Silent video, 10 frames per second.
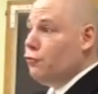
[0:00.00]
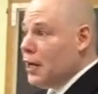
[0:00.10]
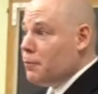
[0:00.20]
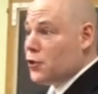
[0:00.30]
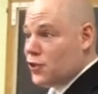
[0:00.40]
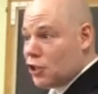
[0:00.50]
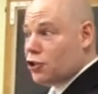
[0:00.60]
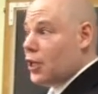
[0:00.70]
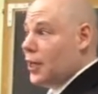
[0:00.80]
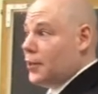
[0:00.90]

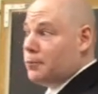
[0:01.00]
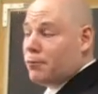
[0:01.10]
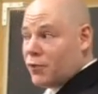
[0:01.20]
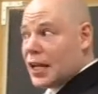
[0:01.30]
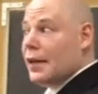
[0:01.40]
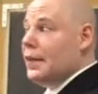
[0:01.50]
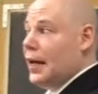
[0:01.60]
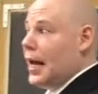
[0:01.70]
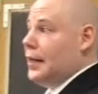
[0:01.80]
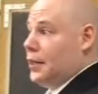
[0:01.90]
repositioning
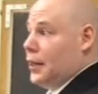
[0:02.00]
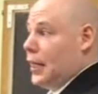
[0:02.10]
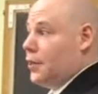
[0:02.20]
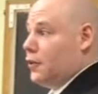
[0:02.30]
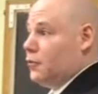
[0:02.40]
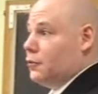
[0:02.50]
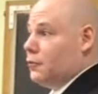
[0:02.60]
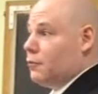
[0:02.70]
that I could think of.